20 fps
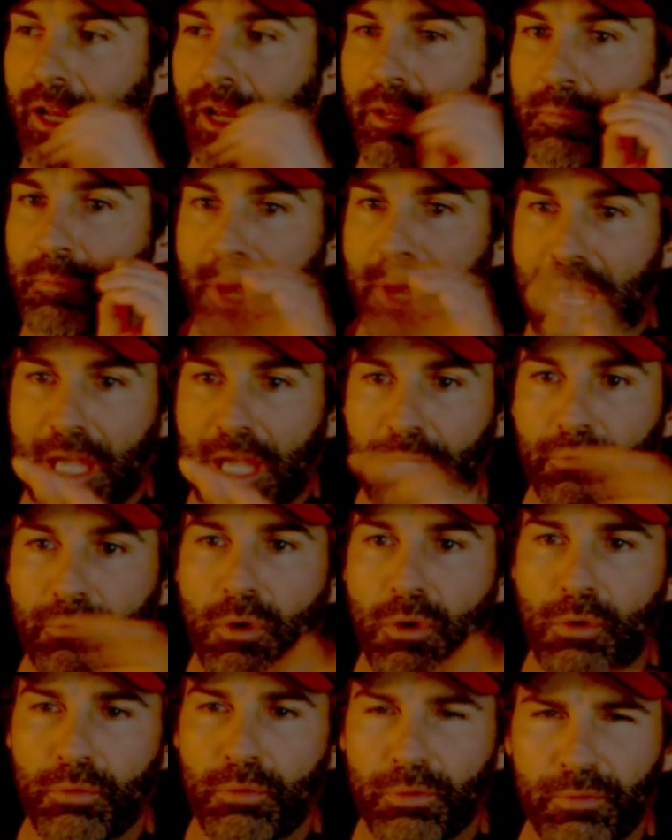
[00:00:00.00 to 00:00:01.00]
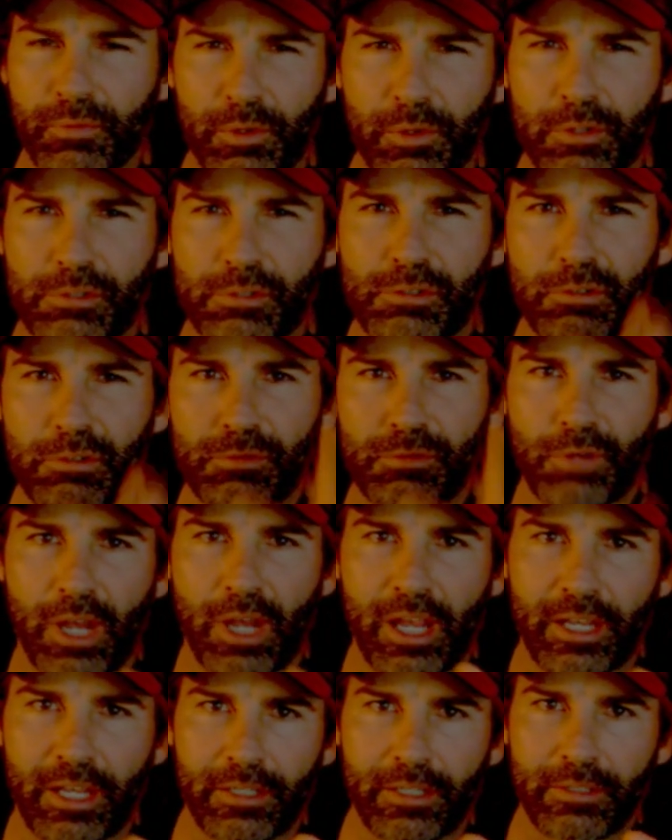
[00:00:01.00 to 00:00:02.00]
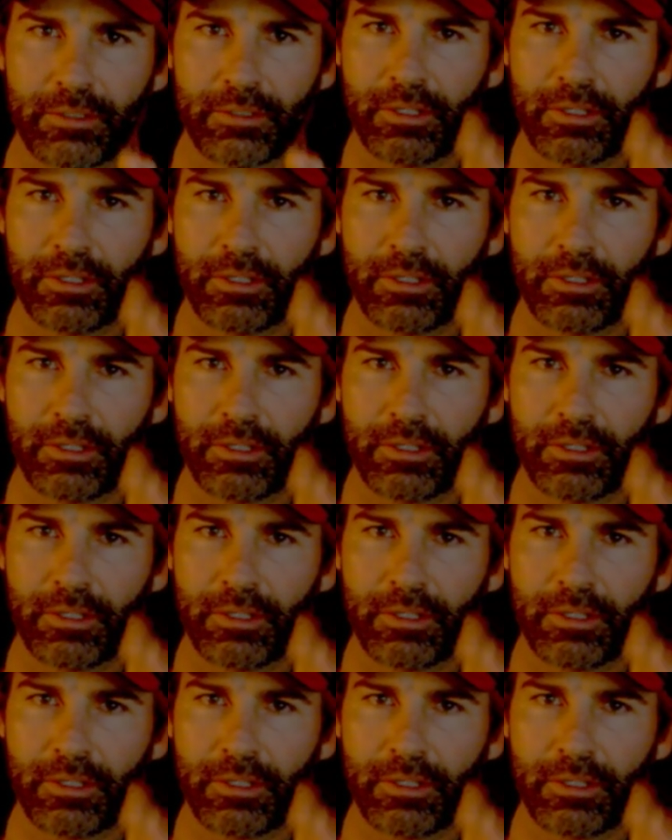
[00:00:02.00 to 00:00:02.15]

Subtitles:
a macro reversal dragon,